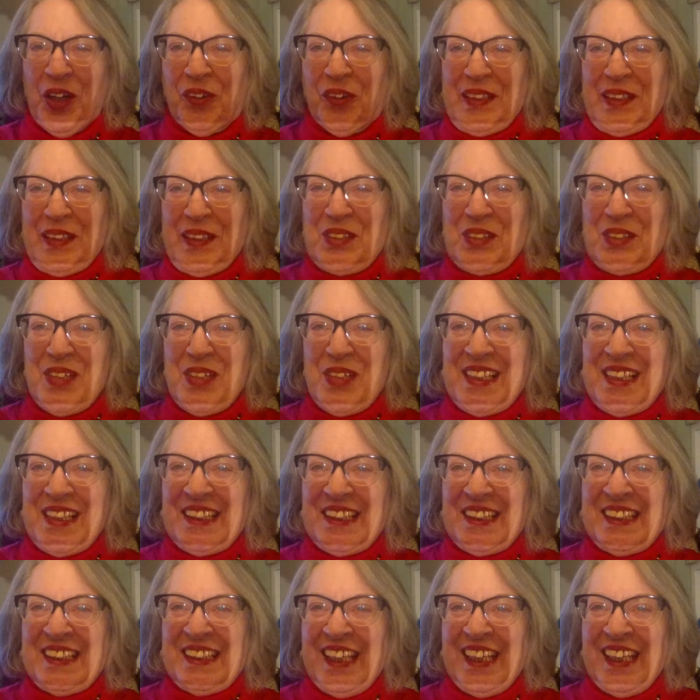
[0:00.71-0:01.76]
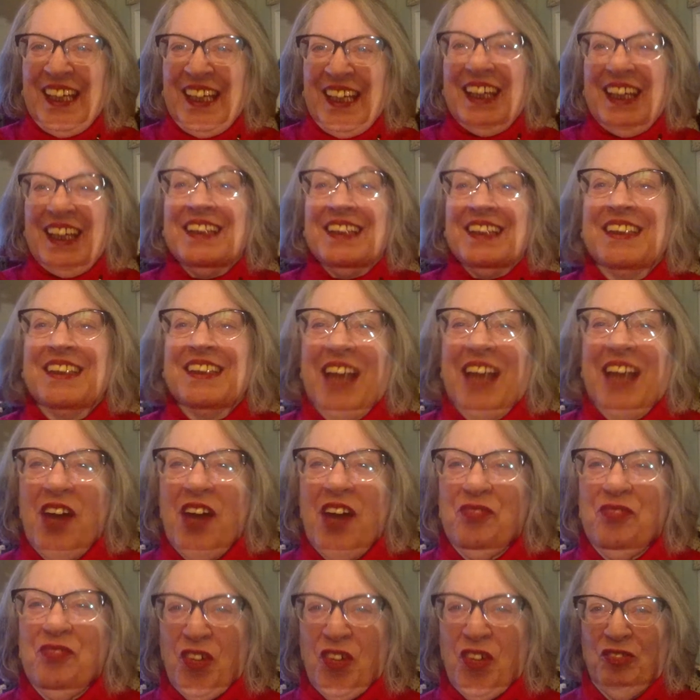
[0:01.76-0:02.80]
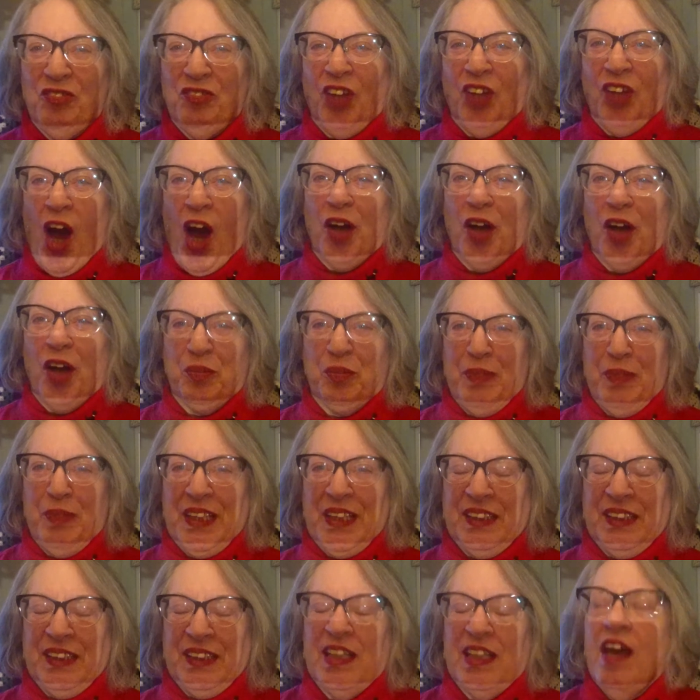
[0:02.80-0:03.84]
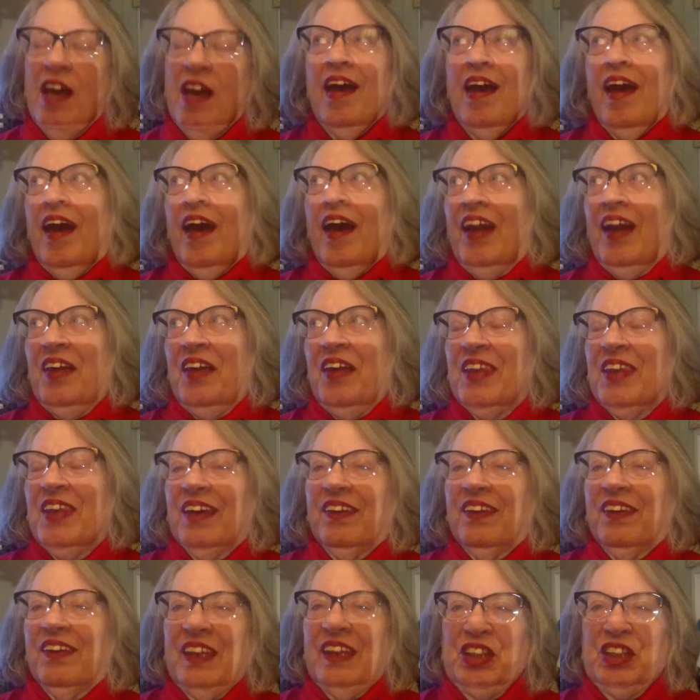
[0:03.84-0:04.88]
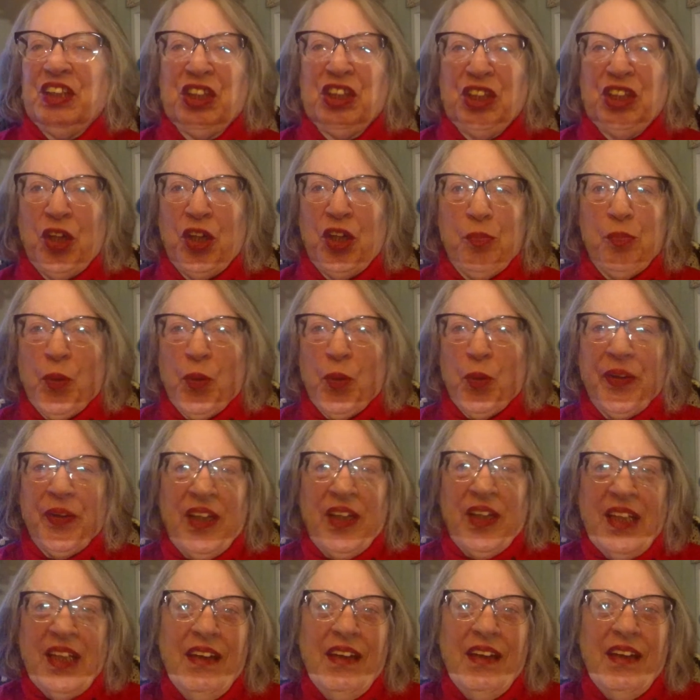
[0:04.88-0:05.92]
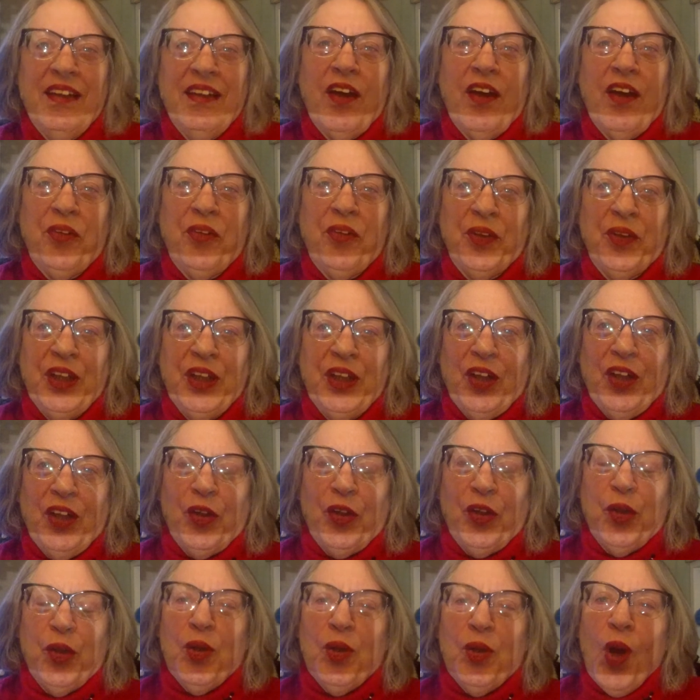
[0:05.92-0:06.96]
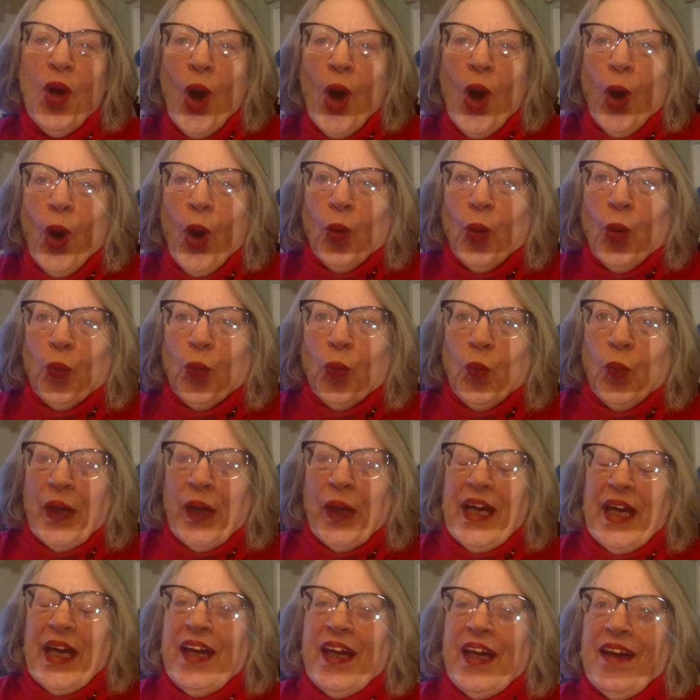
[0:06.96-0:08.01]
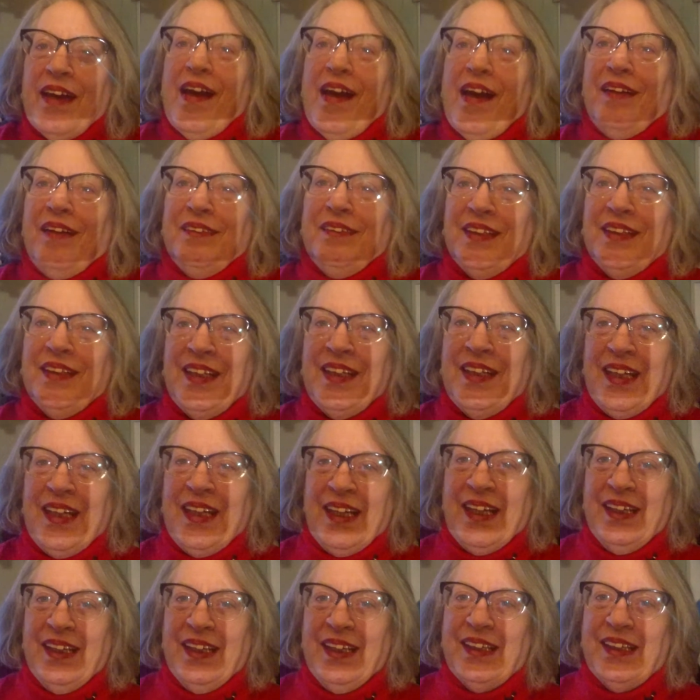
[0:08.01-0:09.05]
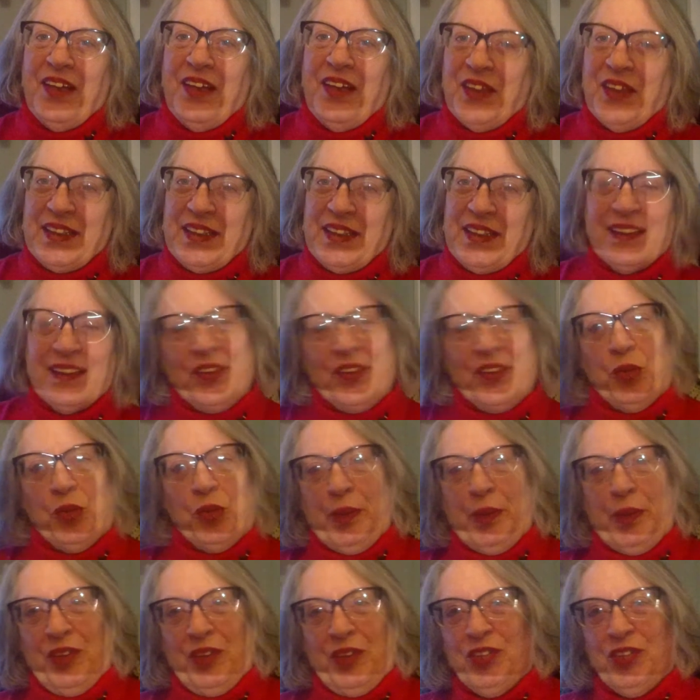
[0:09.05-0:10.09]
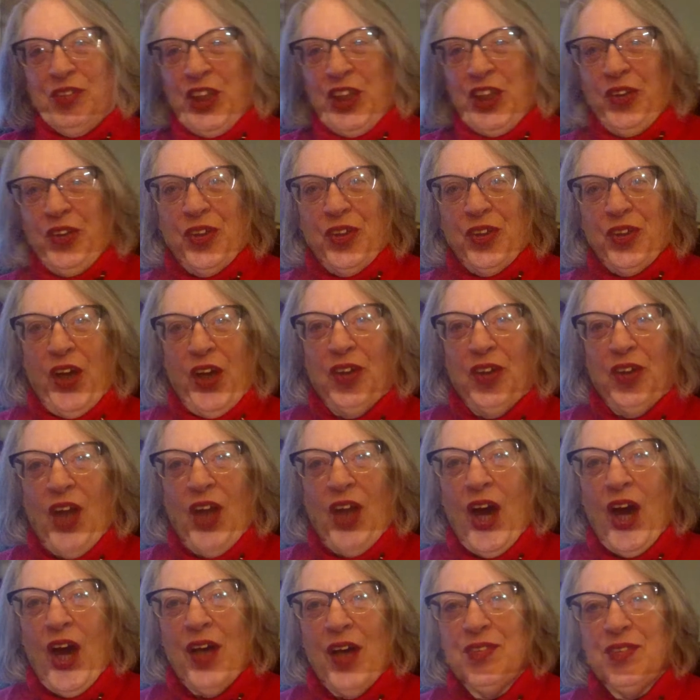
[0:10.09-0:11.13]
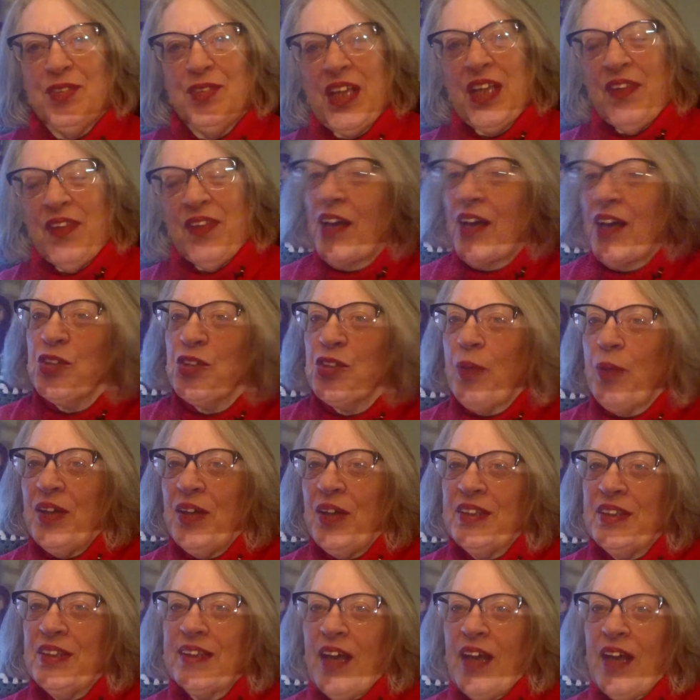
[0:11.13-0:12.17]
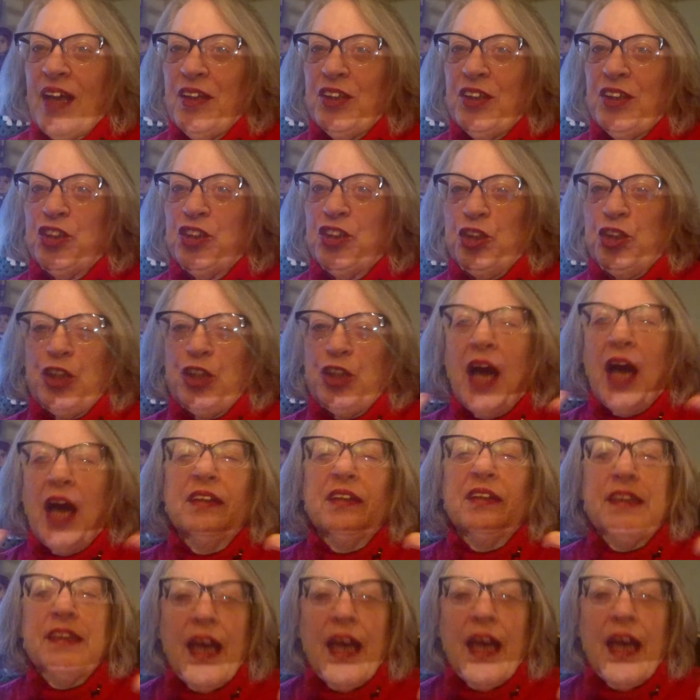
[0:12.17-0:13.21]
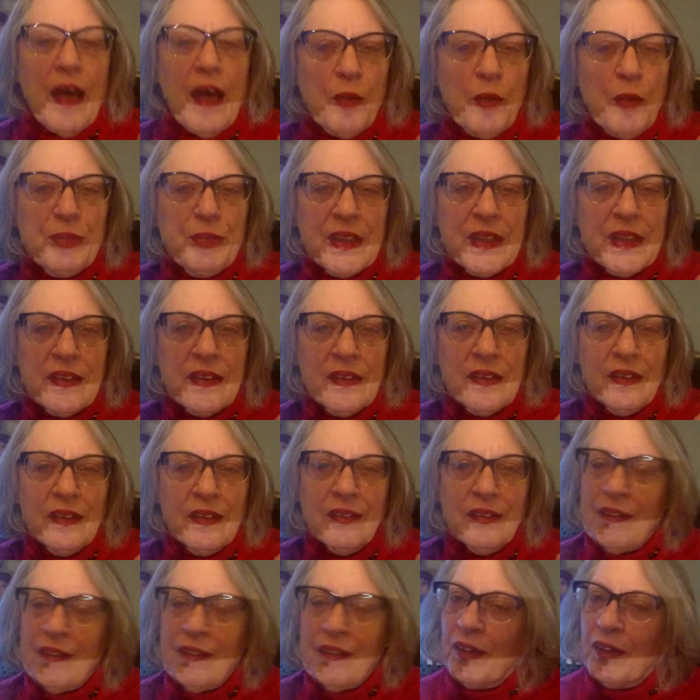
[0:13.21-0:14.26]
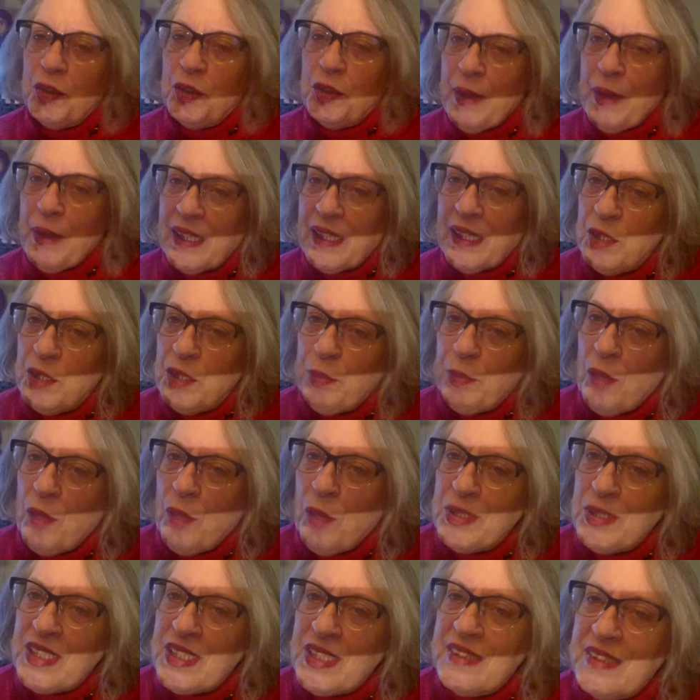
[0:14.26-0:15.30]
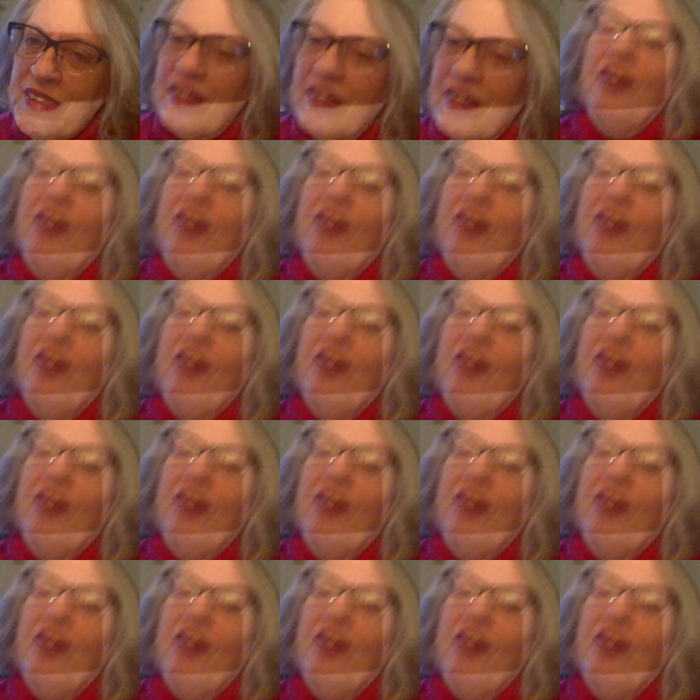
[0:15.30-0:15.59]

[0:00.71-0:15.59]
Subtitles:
Christmas. It's time for Vlogmas. And I think this year, more than any other year, we need this little bit of cheer in our lives. And that's why I decided to attempt, not going to make any promises,